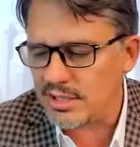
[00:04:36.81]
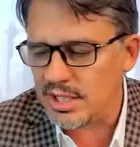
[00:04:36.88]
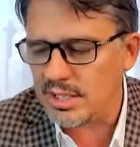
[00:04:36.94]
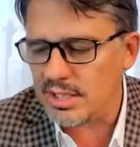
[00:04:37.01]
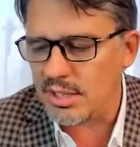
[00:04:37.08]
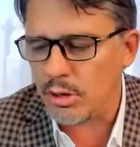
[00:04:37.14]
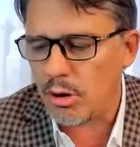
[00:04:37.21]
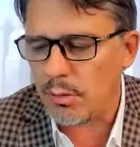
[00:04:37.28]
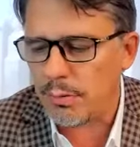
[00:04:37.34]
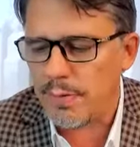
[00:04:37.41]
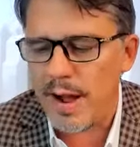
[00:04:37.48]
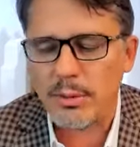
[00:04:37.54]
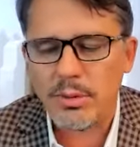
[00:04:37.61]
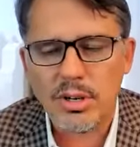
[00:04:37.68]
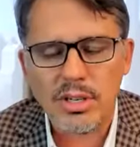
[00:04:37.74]
She's the
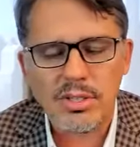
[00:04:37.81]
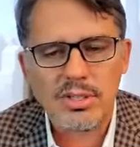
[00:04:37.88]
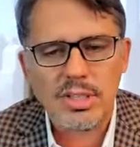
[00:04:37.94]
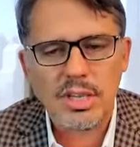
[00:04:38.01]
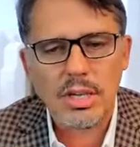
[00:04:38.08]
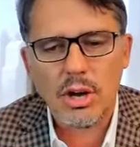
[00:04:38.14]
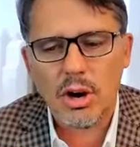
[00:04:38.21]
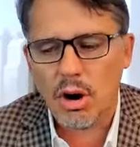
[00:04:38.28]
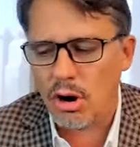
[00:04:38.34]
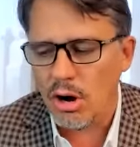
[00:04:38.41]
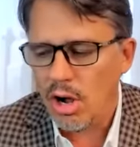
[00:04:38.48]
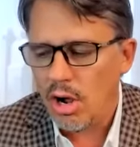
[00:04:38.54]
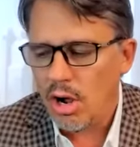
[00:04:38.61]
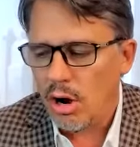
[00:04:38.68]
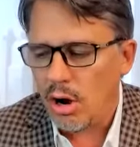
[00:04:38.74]
co-founder and CEO
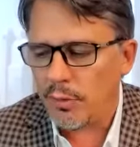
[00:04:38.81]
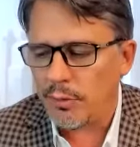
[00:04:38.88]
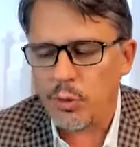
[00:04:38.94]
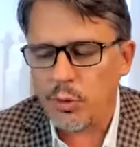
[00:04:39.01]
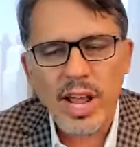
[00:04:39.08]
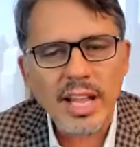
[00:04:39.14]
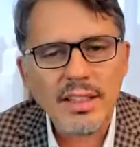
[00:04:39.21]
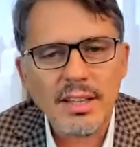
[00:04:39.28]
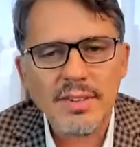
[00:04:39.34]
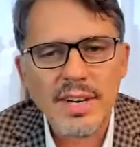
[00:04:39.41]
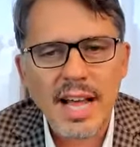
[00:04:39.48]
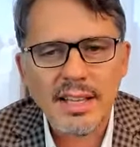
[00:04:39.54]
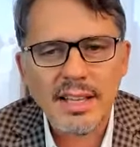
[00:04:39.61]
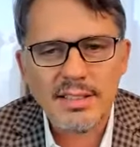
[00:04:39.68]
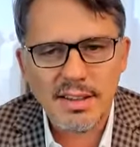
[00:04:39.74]
of Creative
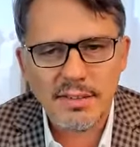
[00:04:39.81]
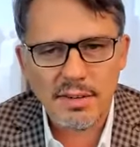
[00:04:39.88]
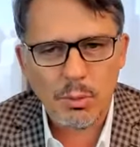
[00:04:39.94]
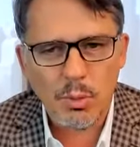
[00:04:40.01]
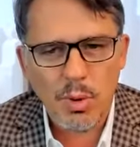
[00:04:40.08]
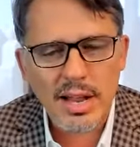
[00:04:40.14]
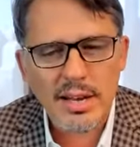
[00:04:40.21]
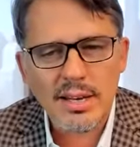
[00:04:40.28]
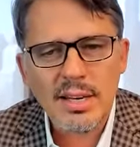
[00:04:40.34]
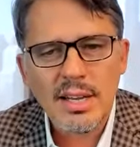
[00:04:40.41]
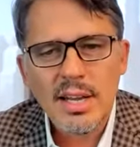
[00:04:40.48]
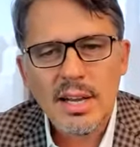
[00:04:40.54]
971,